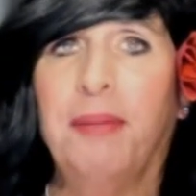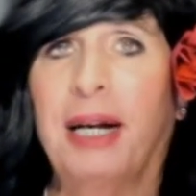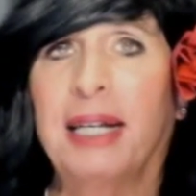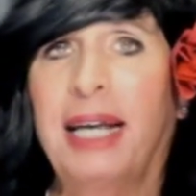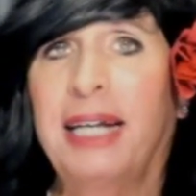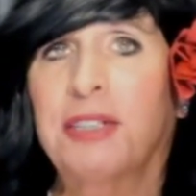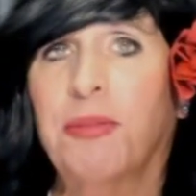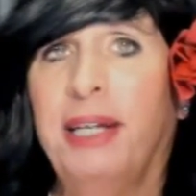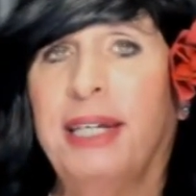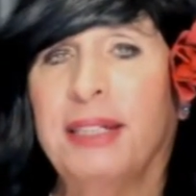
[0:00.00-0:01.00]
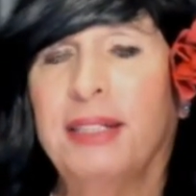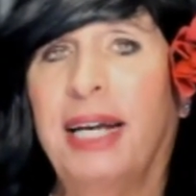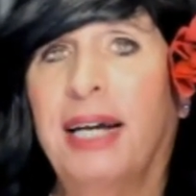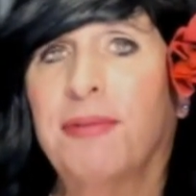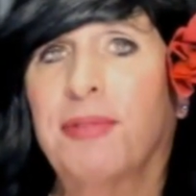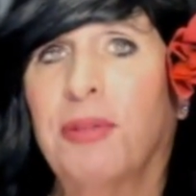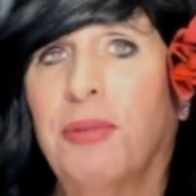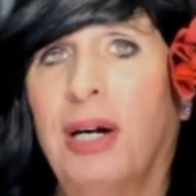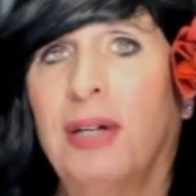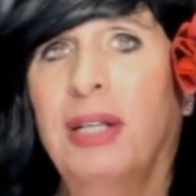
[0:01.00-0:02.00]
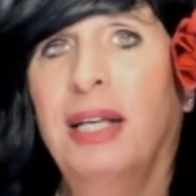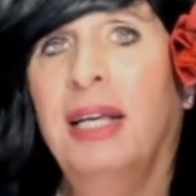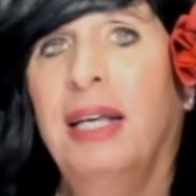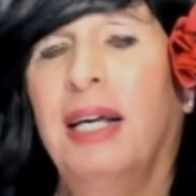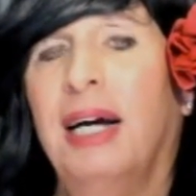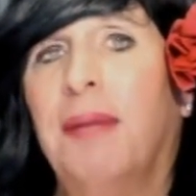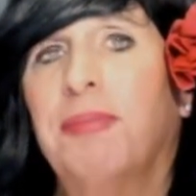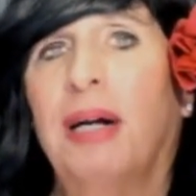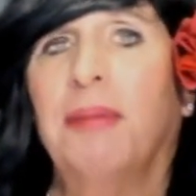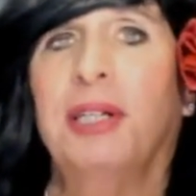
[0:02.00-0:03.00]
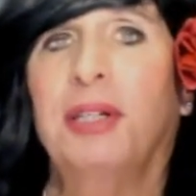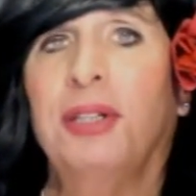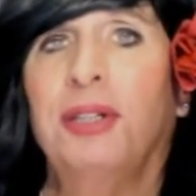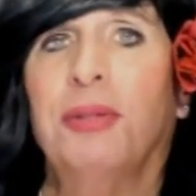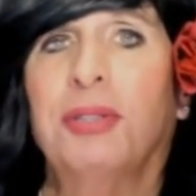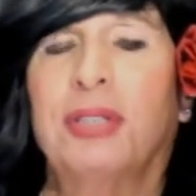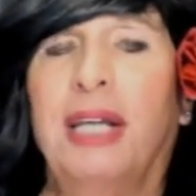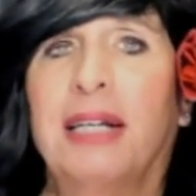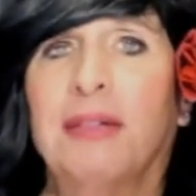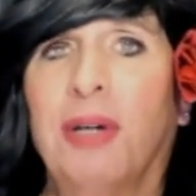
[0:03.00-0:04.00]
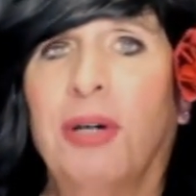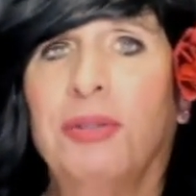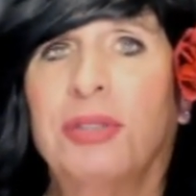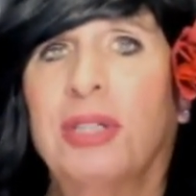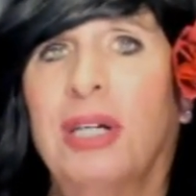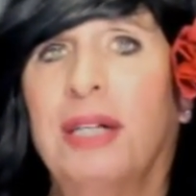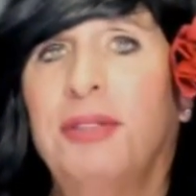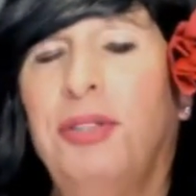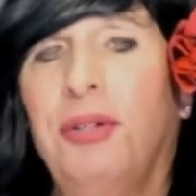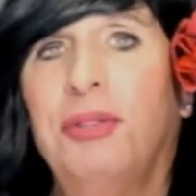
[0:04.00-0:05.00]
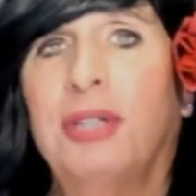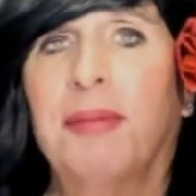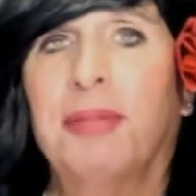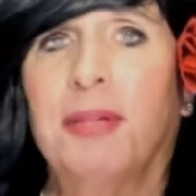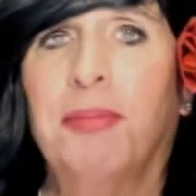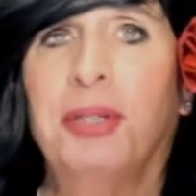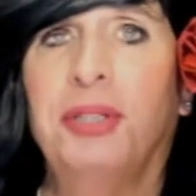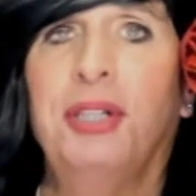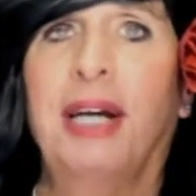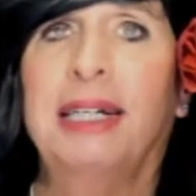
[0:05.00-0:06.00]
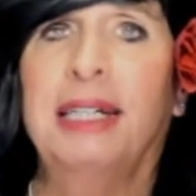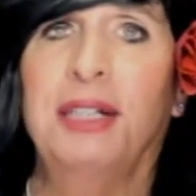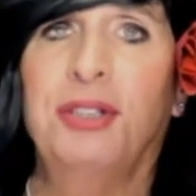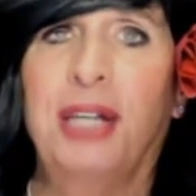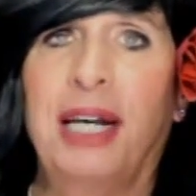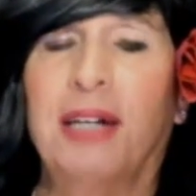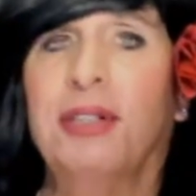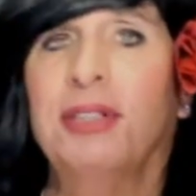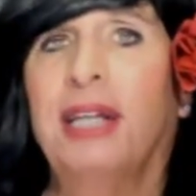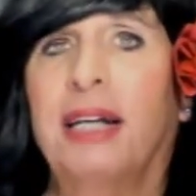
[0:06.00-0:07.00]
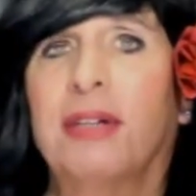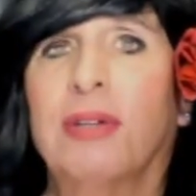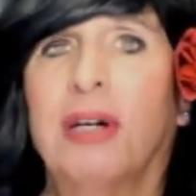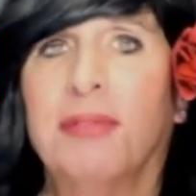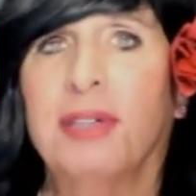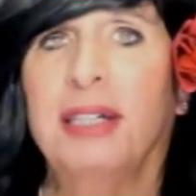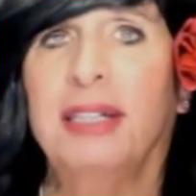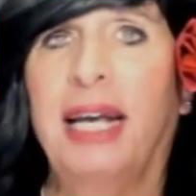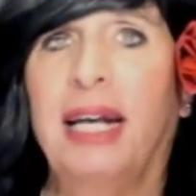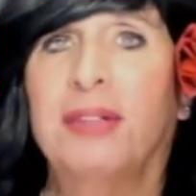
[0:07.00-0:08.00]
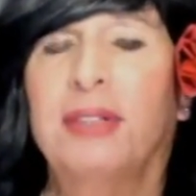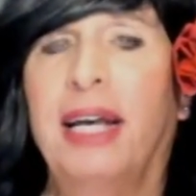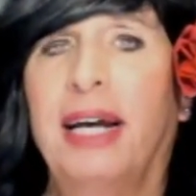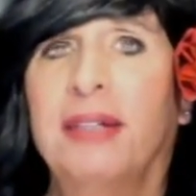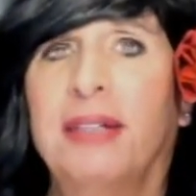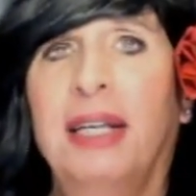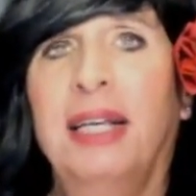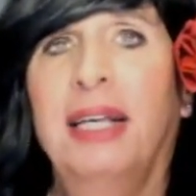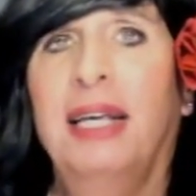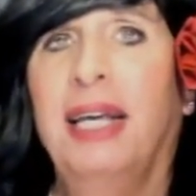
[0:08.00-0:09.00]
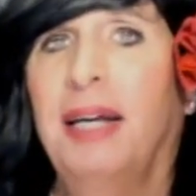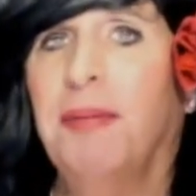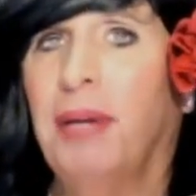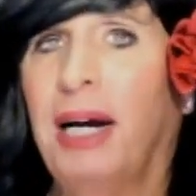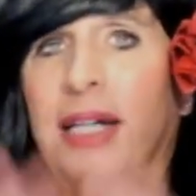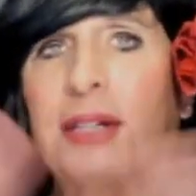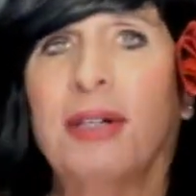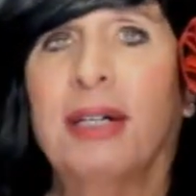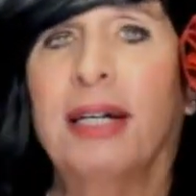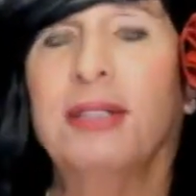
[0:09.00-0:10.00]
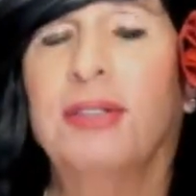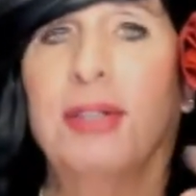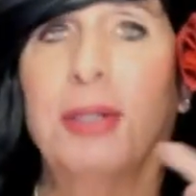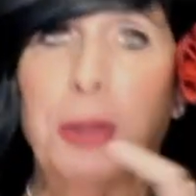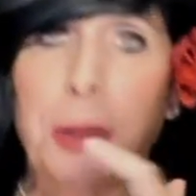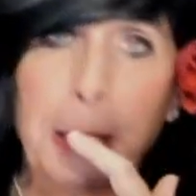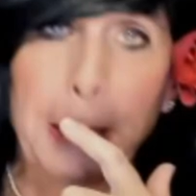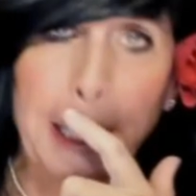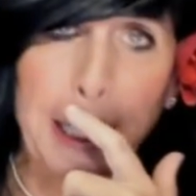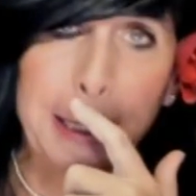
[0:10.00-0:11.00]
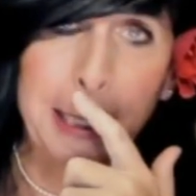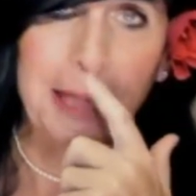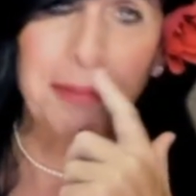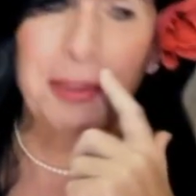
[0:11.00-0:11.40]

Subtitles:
last week in town for a while, I'm probably going to do a Santa Rosa chooch. I'm going to put Jen in a chair and take her over to downtown and buy her a nice dinner. I think I'm going